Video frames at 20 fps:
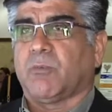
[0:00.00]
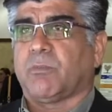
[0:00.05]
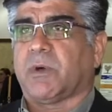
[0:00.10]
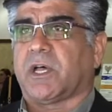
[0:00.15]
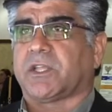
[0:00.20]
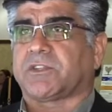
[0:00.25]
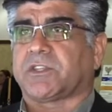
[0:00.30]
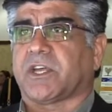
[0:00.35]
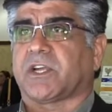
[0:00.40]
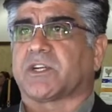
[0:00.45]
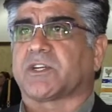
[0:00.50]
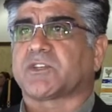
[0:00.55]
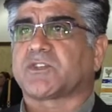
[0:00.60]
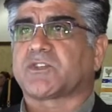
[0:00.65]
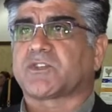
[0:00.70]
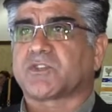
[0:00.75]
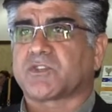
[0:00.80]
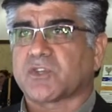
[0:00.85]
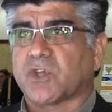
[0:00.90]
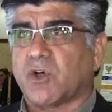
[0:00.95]
but there's
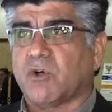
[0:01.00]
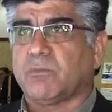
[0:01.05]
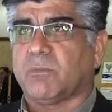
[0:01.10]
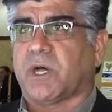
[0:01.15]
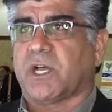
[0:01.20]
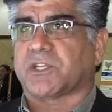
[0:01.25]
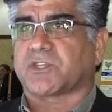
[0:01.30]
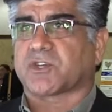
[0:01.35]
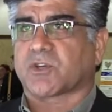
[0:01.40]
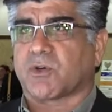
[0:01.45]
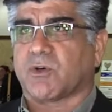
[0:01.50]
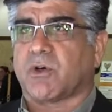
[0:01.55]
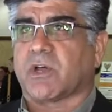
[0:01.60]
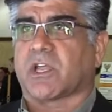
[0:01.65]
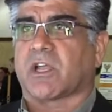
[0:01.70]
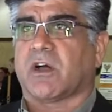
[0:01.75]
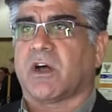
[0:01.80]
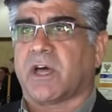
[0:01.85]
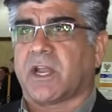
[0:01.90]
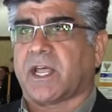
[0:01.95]
so much
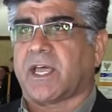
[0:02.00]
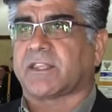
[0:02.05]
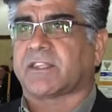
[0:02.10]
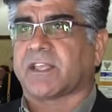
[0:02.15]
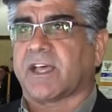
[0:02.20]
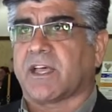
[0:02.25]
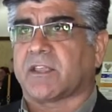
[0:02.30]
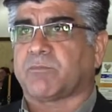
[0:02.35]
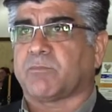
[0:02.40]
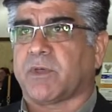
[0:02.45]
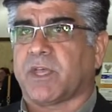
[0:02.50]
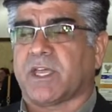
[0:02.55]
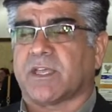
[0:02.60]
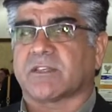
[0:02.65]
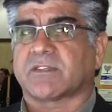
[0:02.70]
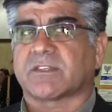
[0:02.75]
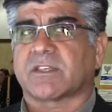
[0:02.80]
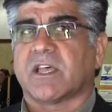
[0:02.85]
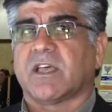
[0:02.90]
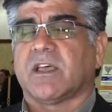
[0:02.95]
going on at that
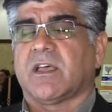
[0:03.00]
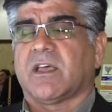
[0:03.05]
base.